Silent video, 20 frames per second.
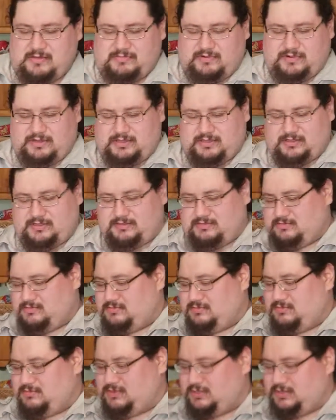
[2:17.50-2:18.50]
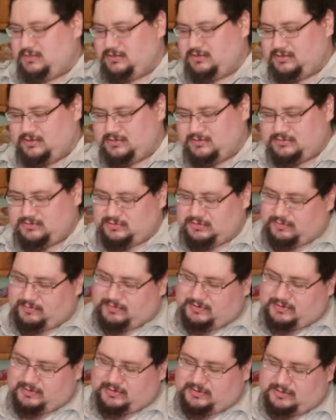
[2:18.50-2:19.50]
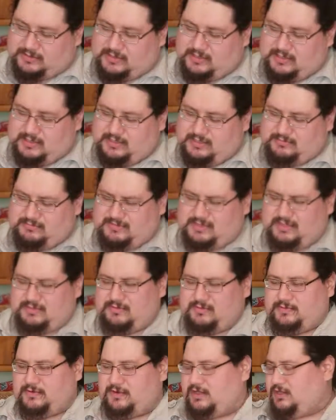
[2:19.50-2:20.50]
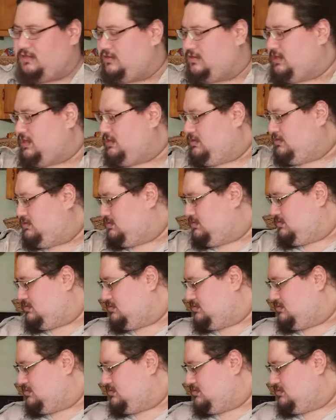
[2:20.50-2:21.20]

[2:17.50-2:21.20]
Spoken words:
pretty good little grip. Seems pretty good. Okay.